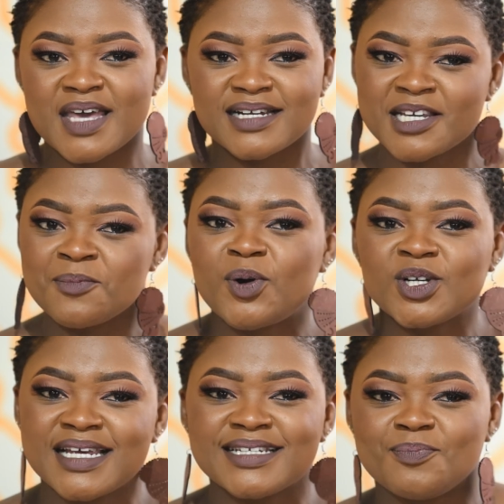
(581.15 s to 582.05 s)
that
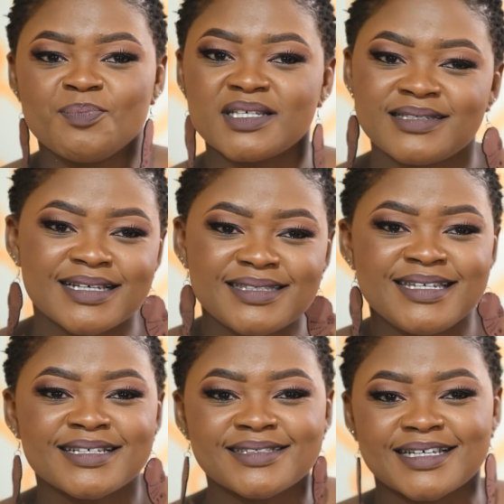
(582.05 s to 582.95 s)
important business
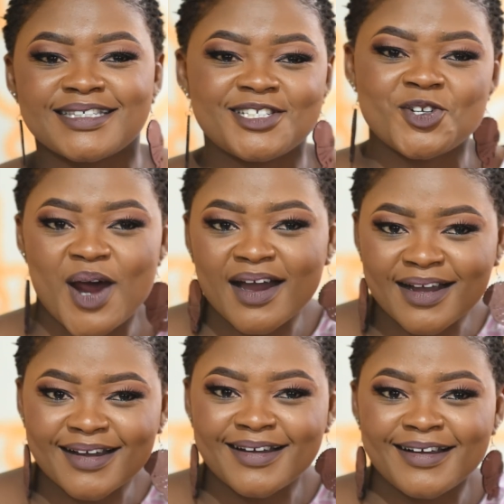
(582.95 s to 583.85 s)
deals are struck.